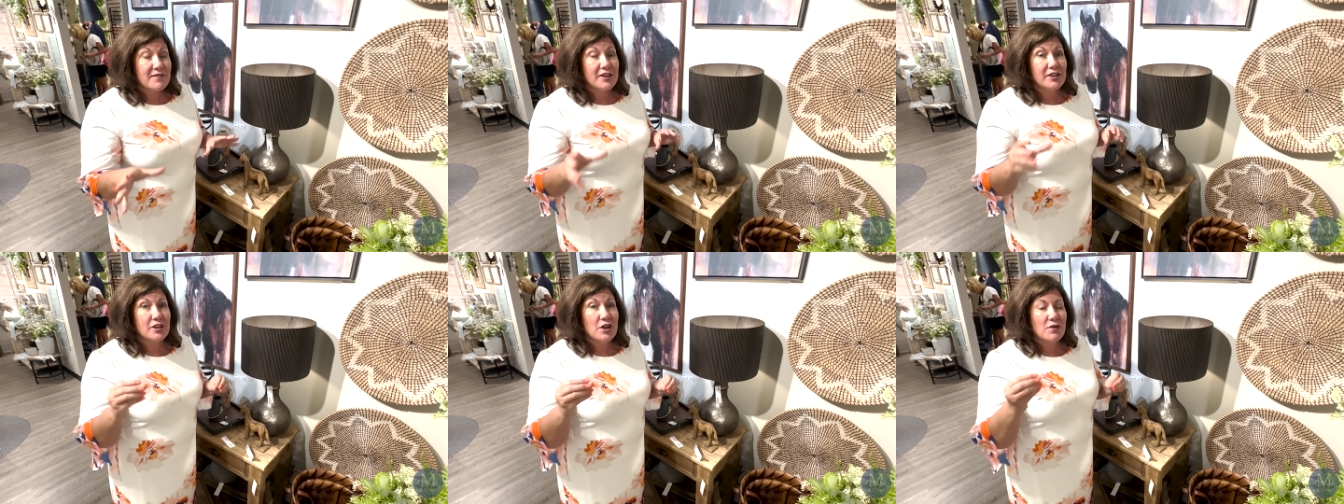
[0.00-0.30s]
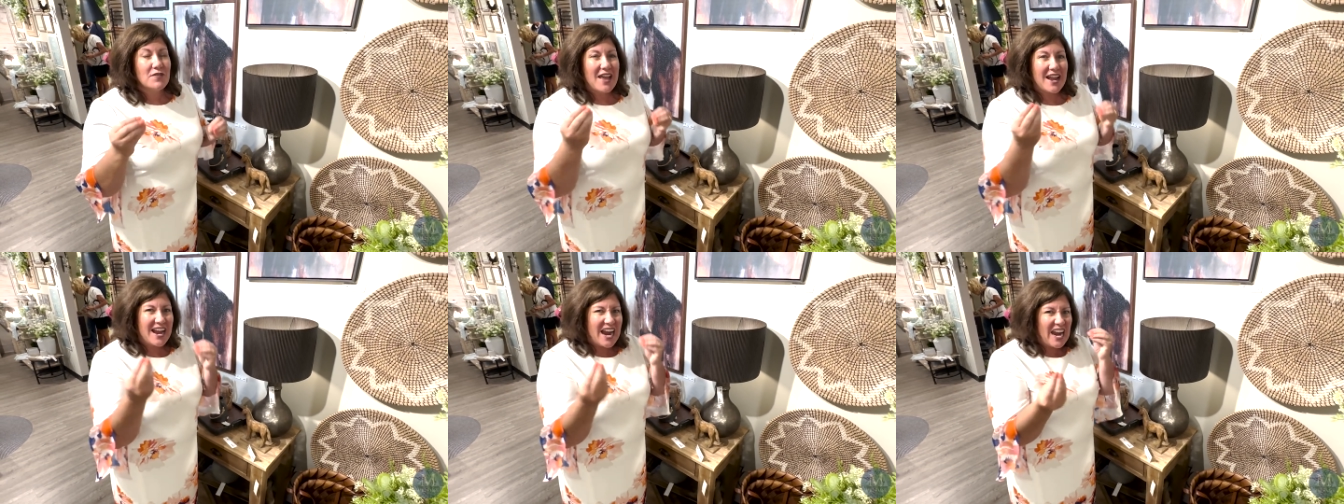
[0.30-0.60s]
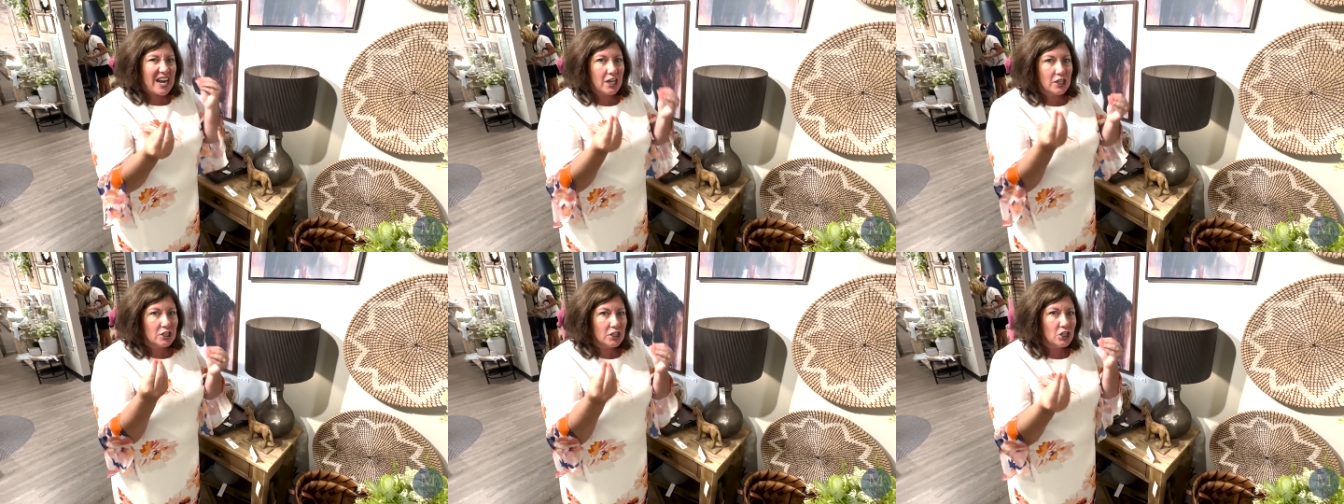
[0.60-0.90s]
you know that
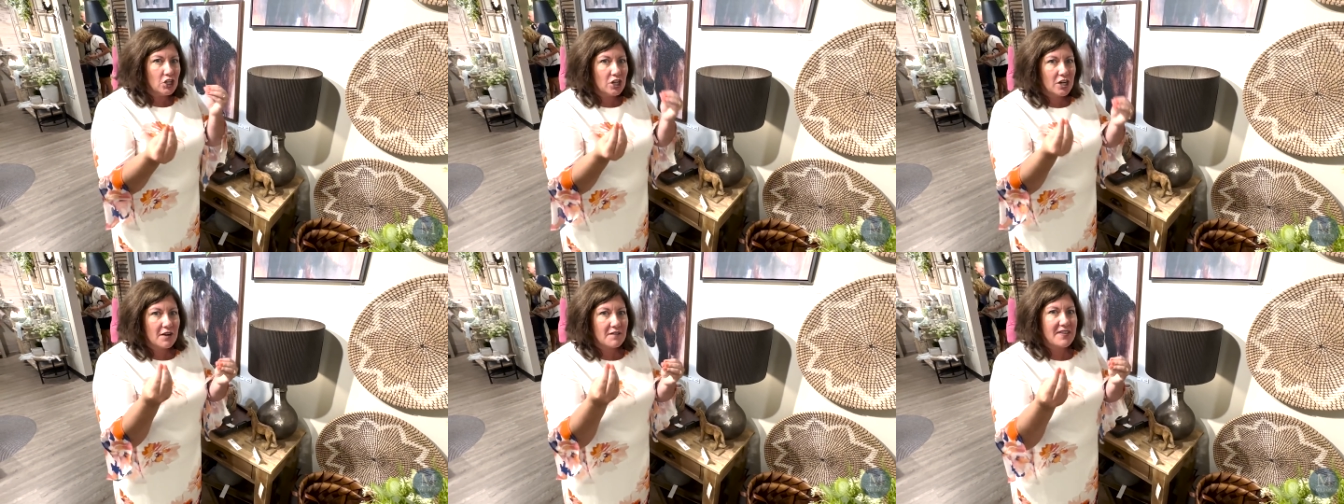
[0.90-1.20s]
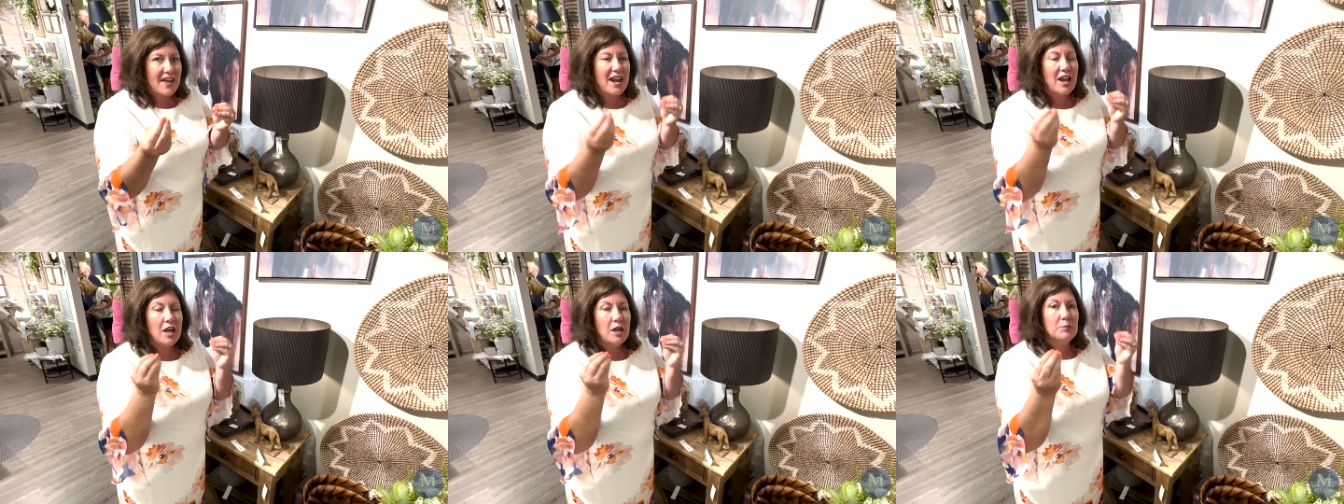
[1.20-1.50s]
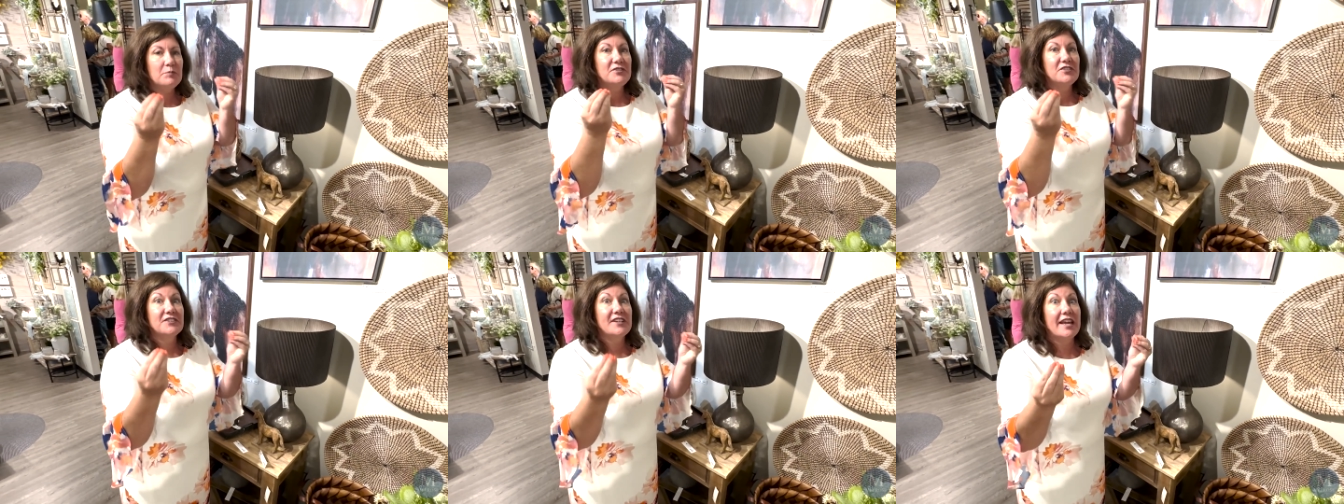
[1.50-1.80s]
kind of look of that
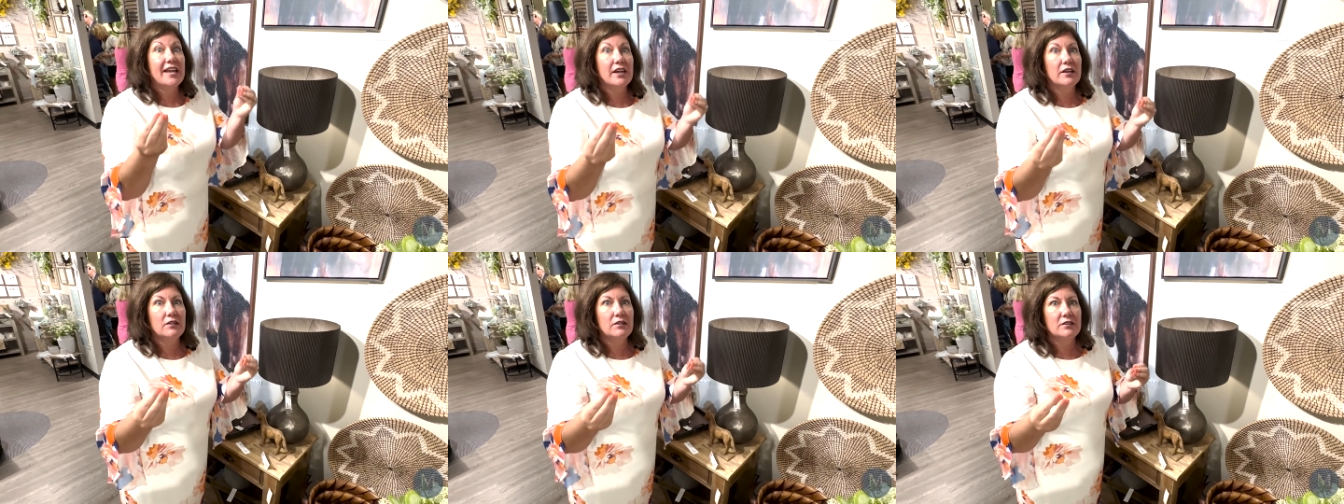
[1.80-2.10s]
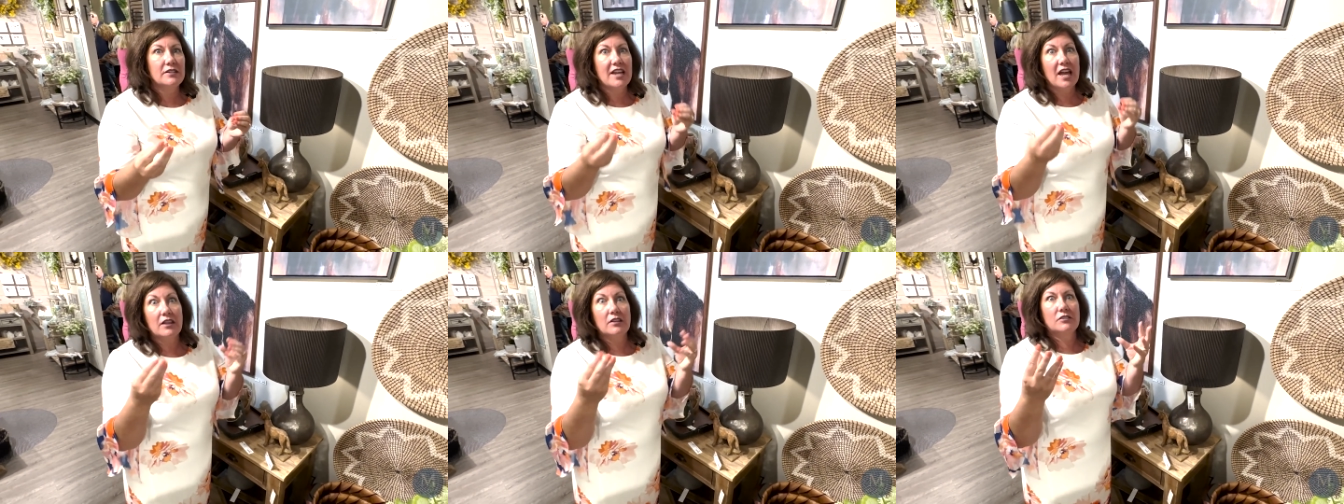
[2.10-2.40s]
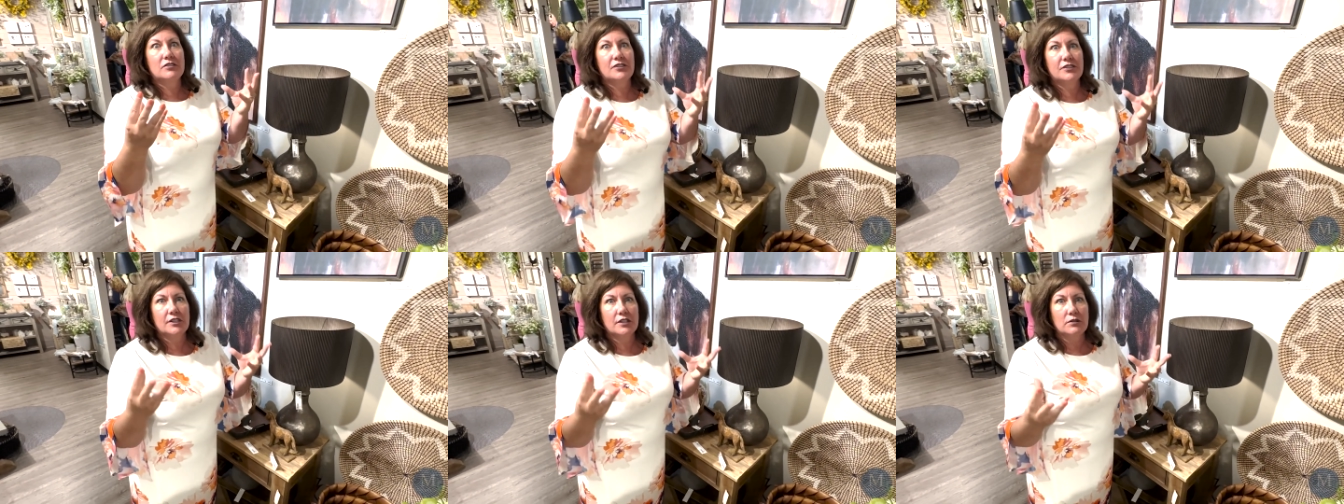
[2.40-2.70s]
upscale
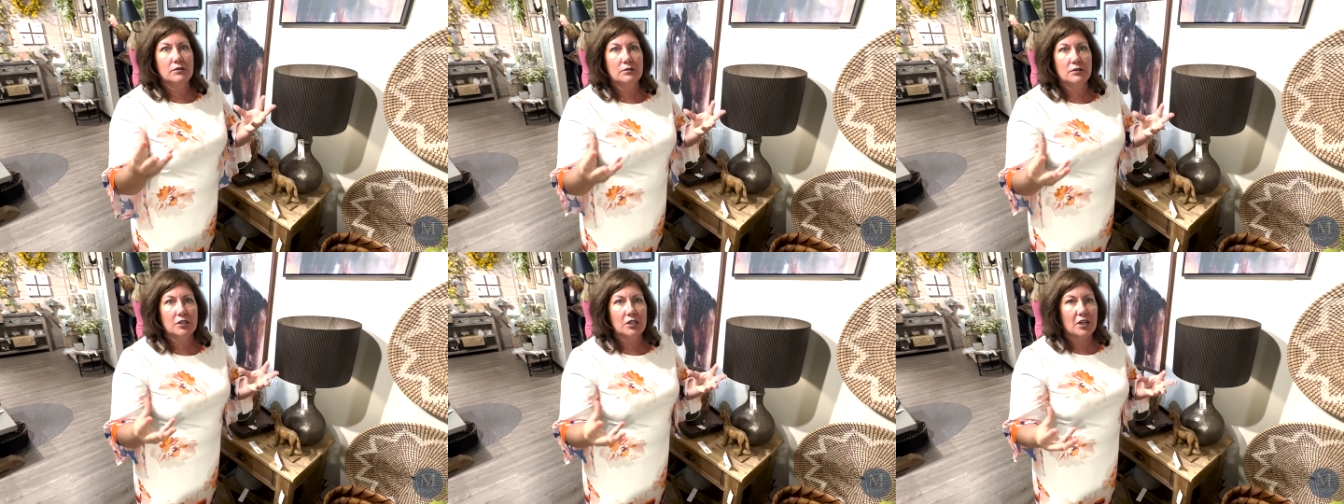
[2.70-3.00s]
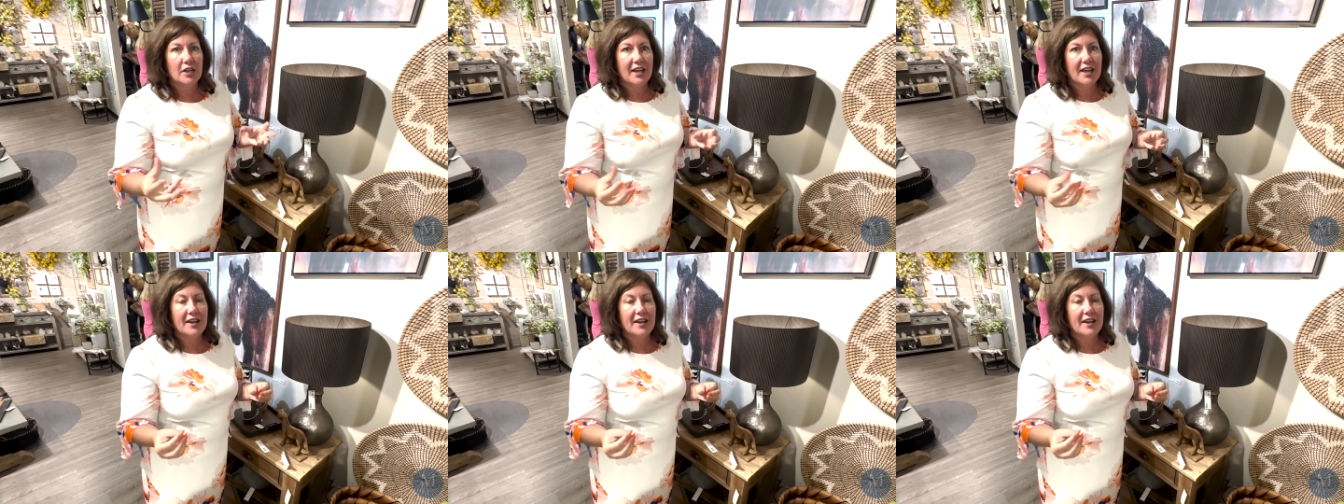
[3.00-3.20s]
Yellowstone look,